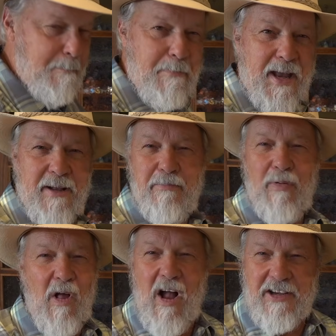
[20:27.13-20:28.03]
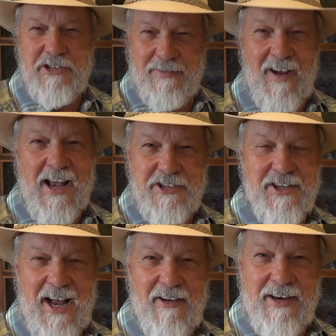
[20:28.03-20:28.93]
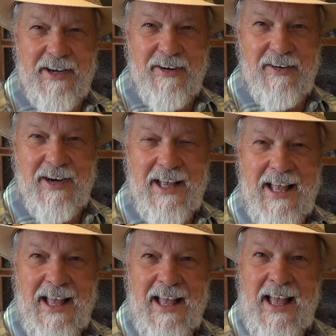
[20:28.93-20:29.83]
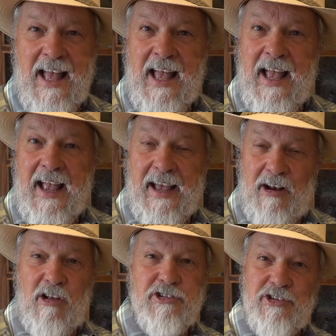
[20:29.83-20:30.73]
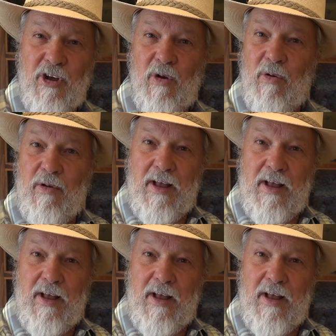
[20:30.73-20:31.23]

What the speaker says: big blocks of ice out here. And also,